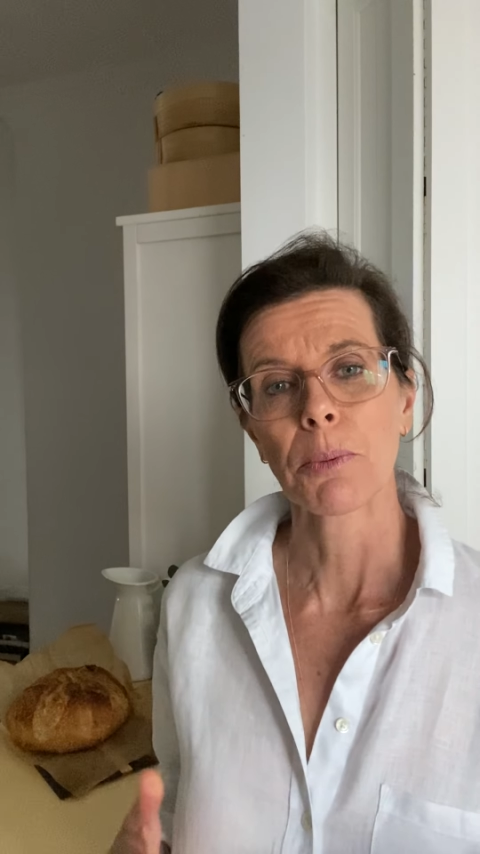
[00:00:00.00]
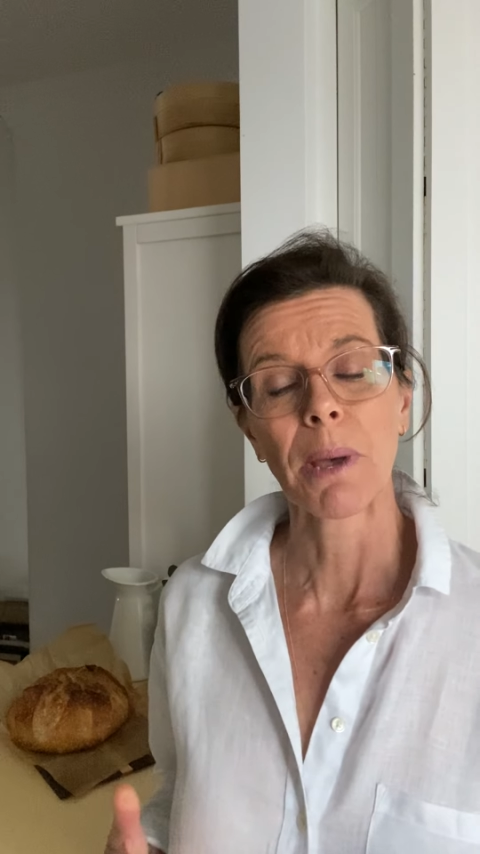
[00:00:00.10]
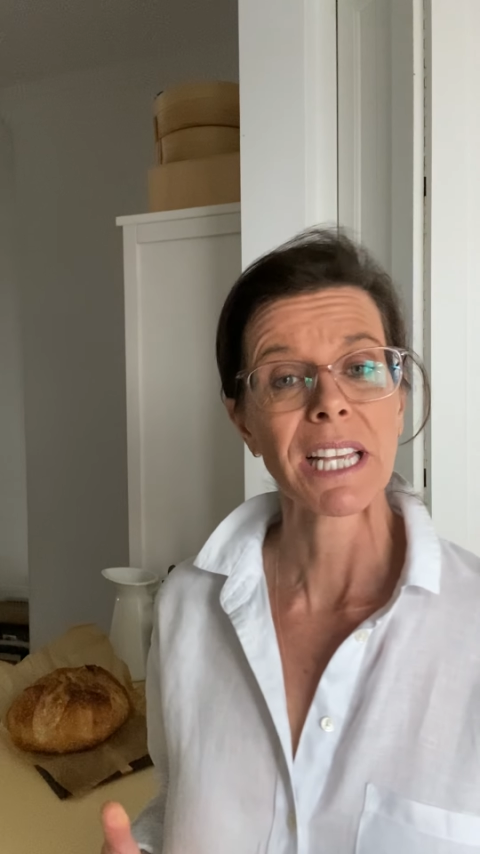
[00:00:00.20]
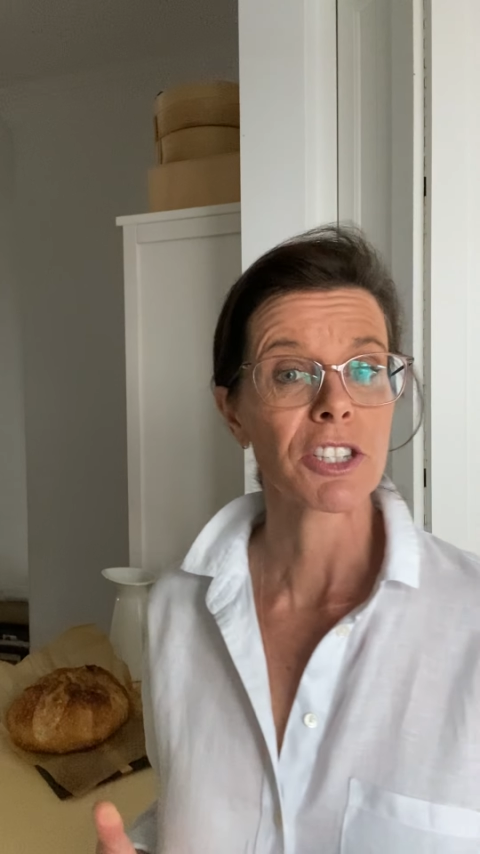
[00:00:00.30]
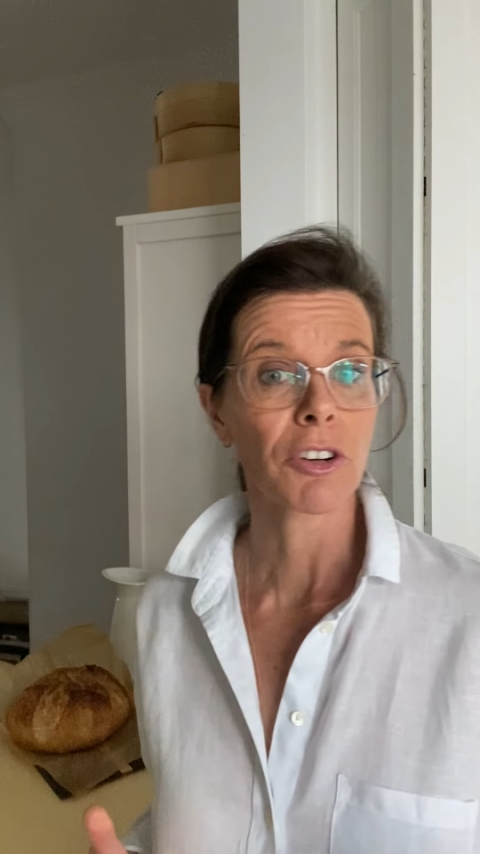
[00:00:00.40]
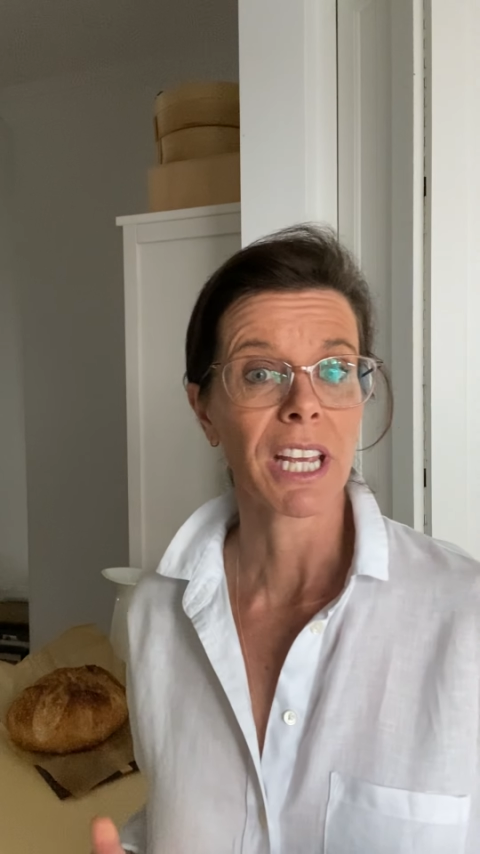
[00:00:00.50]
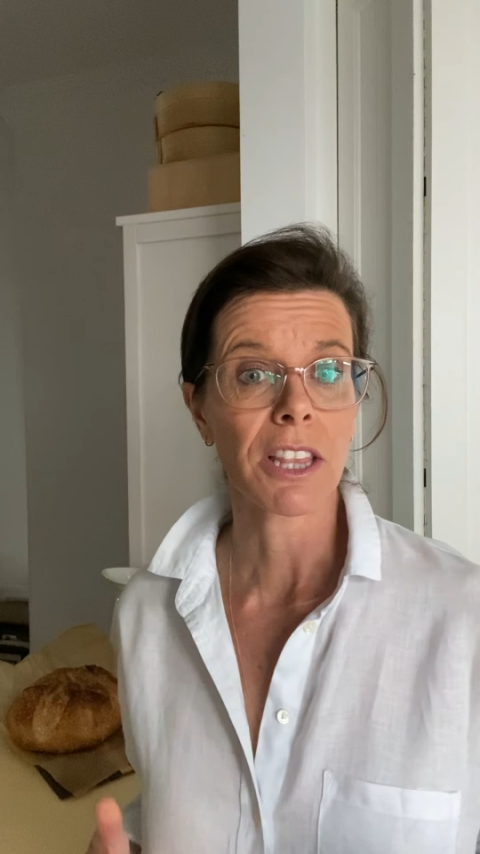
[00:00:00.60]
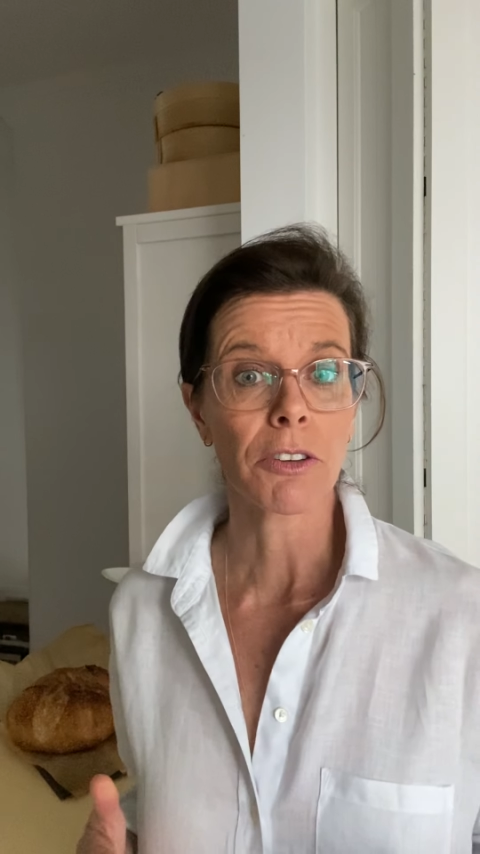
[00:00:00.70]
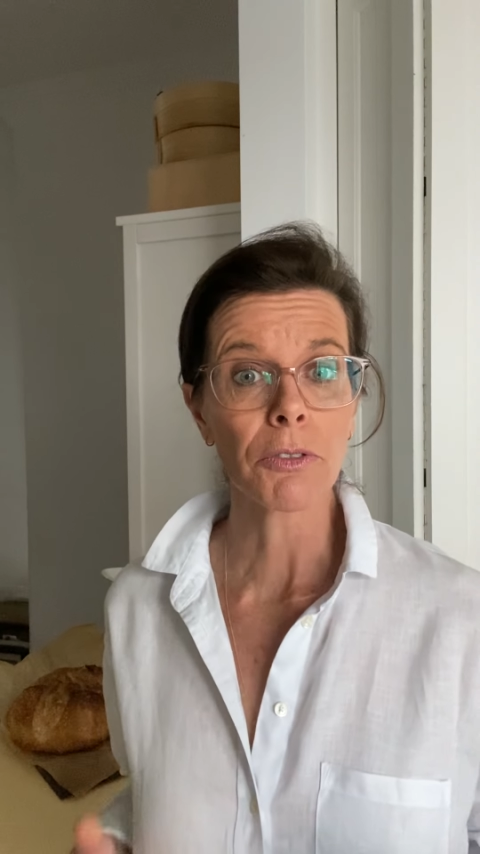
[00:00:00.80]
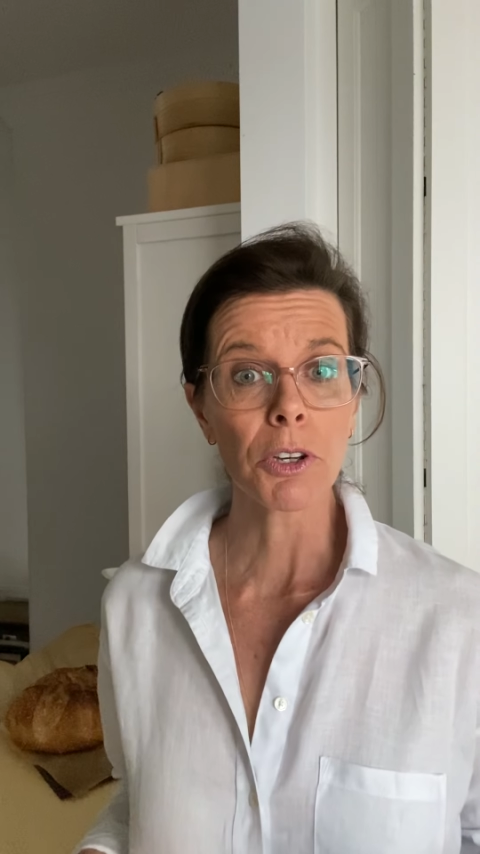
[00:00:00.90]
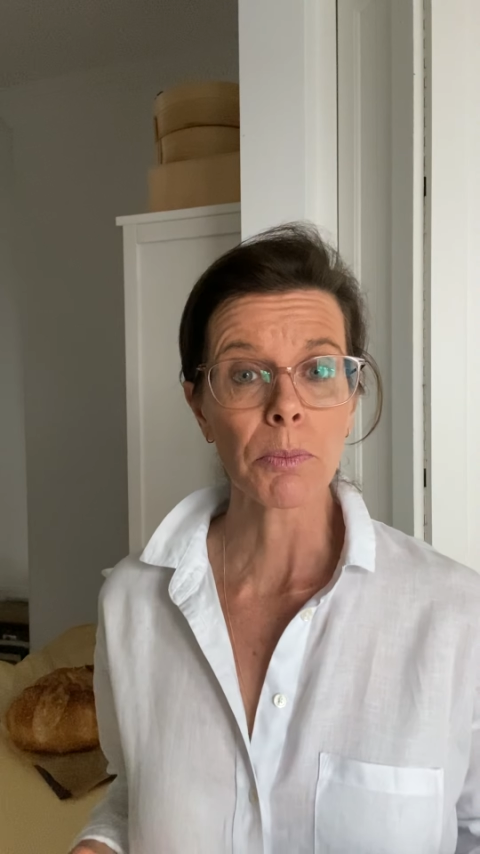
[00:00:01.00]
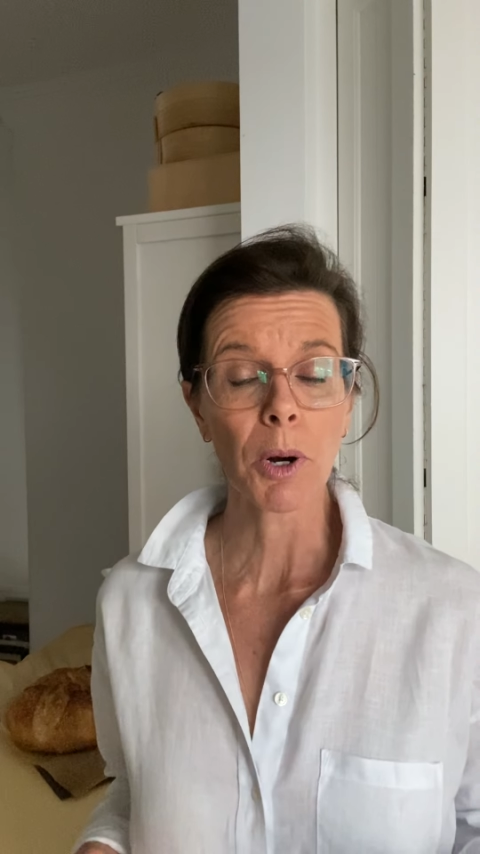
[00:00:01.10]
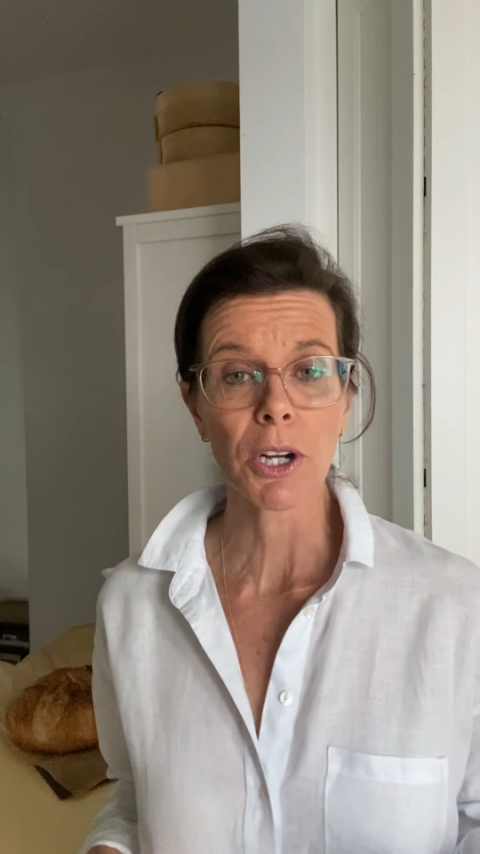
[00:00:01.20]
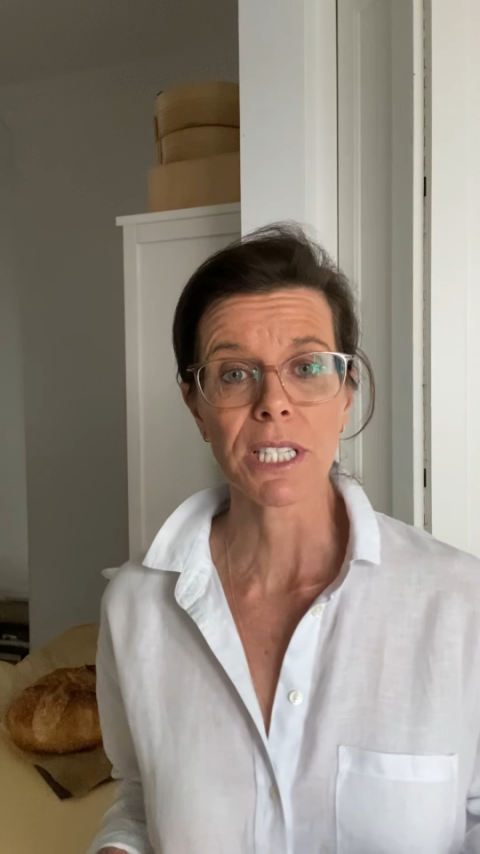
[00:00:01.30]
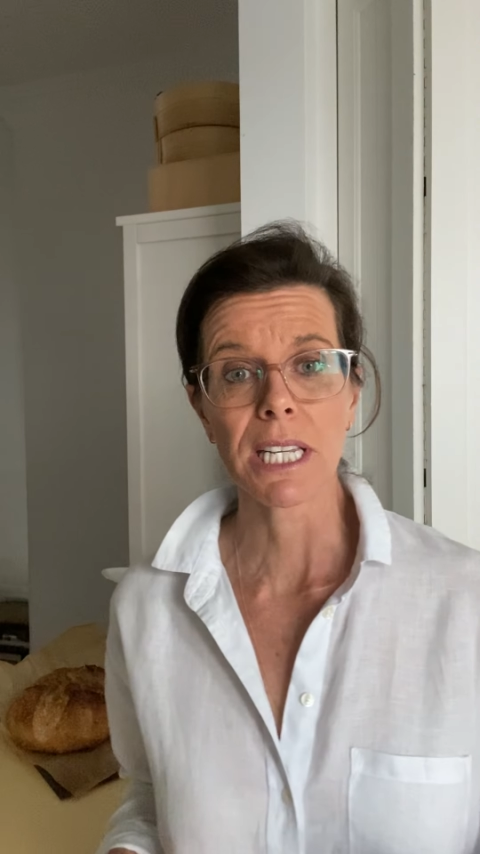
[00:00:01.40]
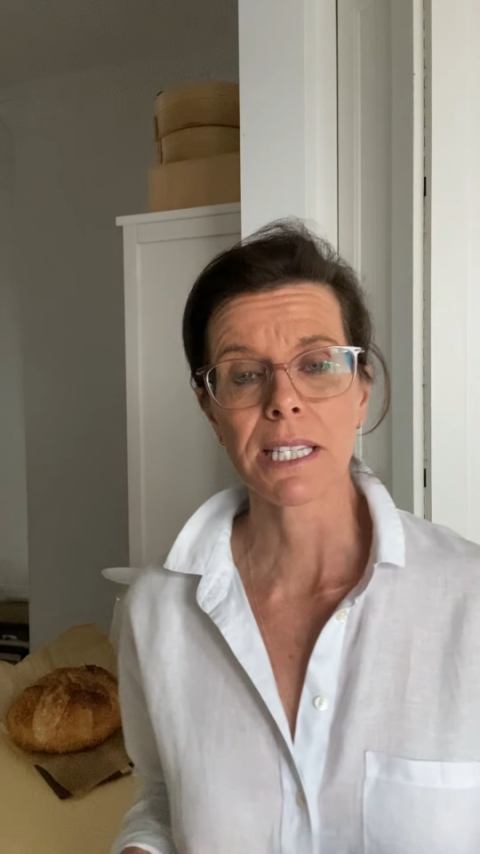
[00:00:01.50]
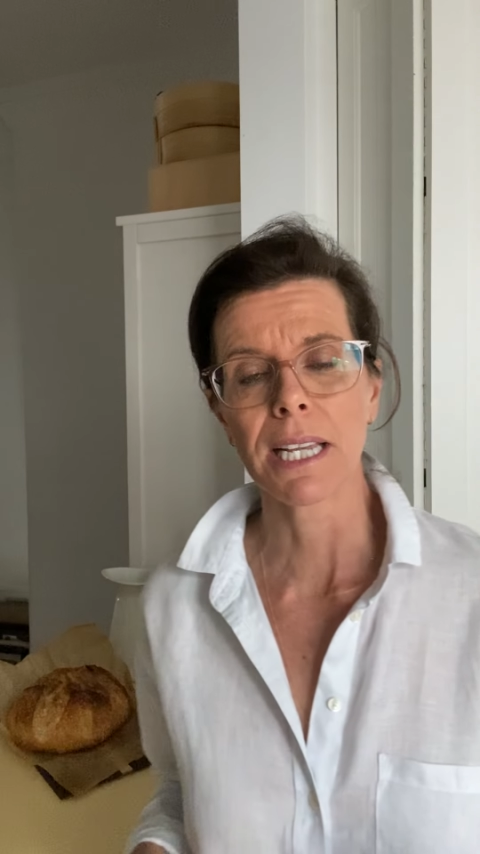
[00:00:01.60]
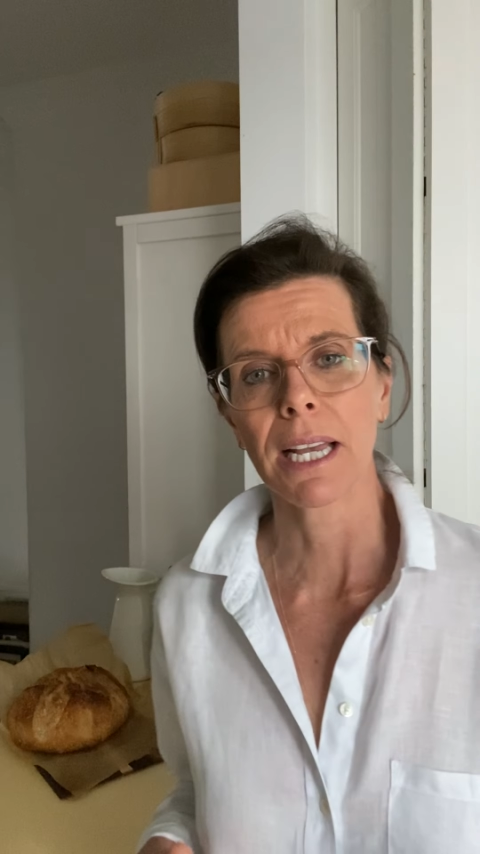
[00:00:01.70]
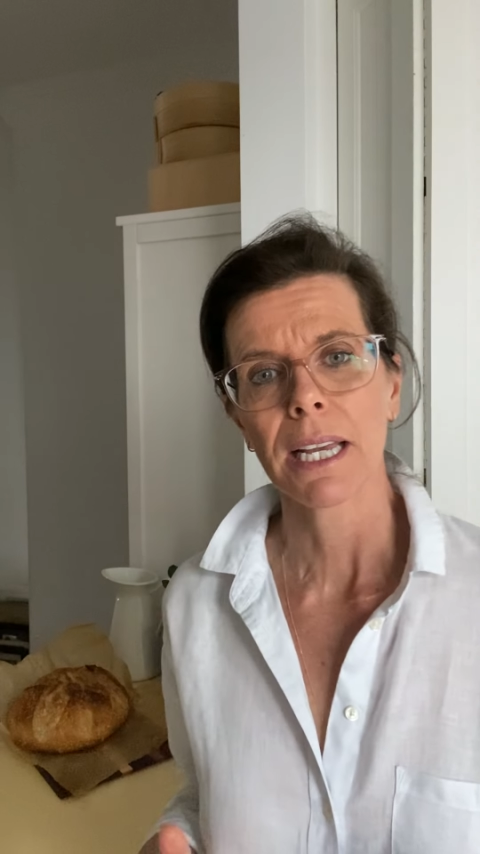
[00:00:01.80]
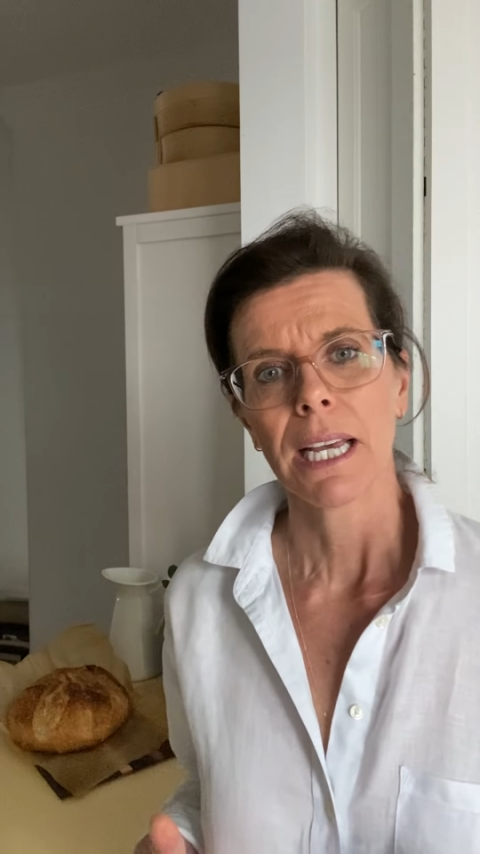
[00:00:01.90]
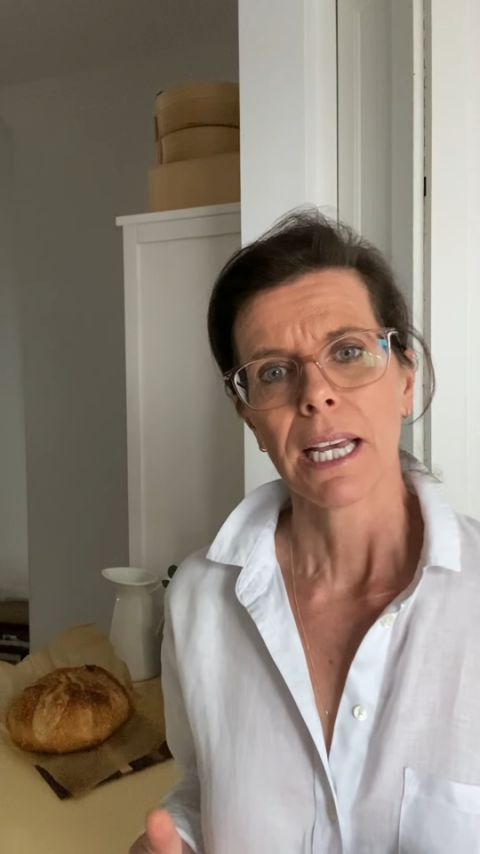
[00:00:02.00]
her pastry in the food processor,